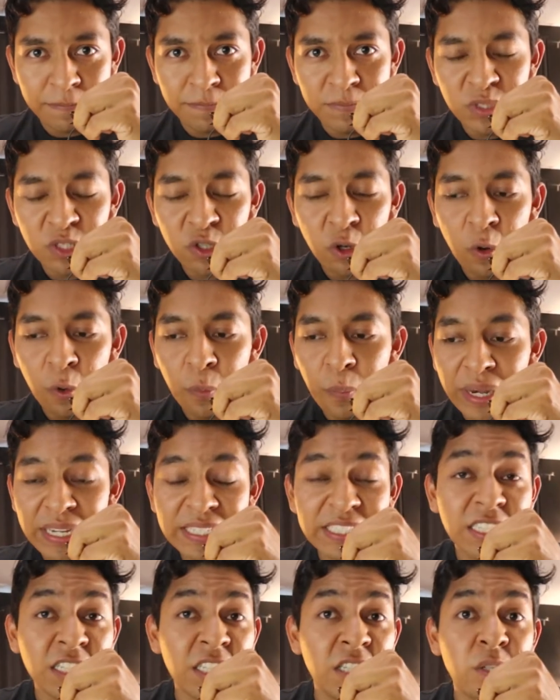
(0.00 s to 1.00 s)
So
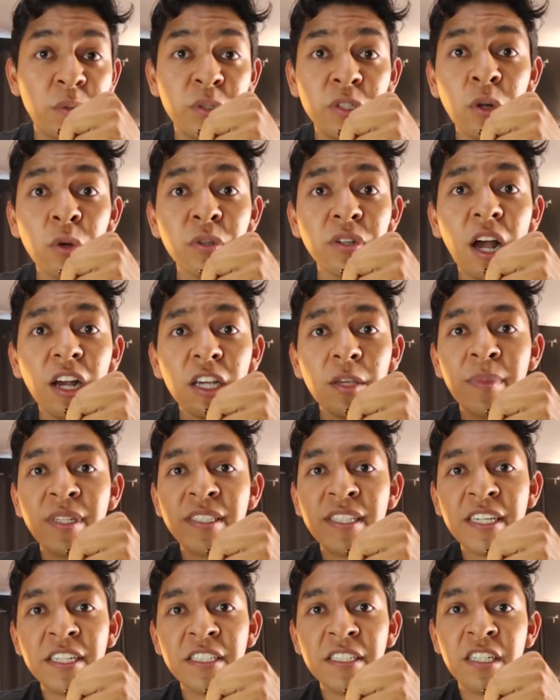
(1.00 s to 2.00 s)
basically there was no
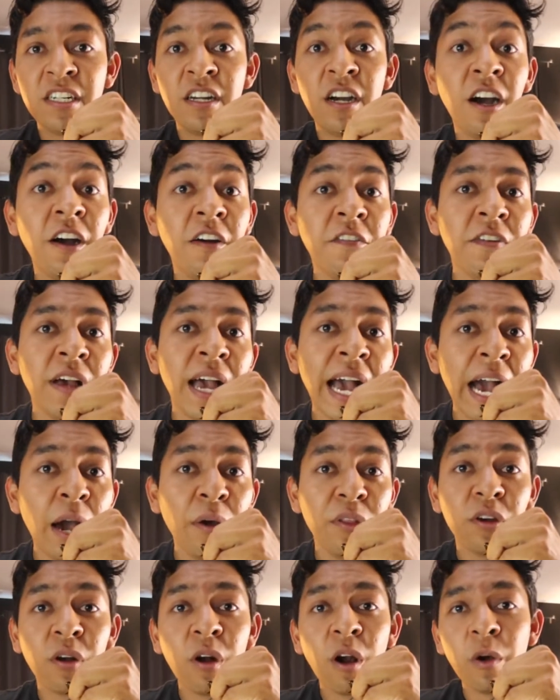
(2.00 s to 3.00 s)
documentation of how
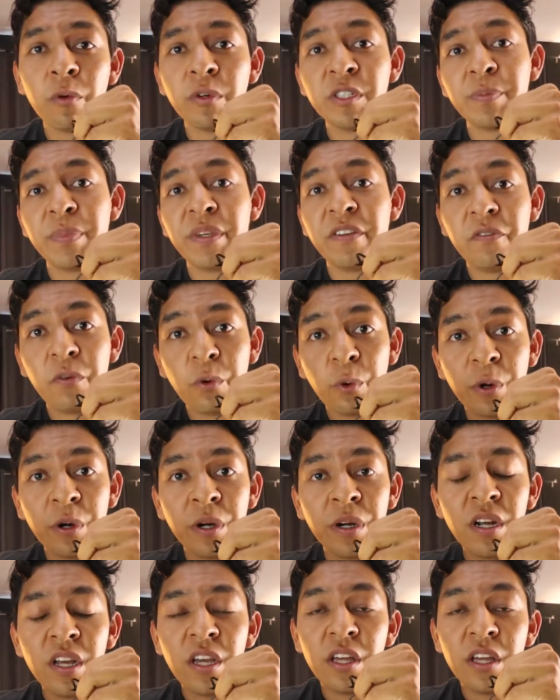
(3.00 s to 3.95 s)
the car was before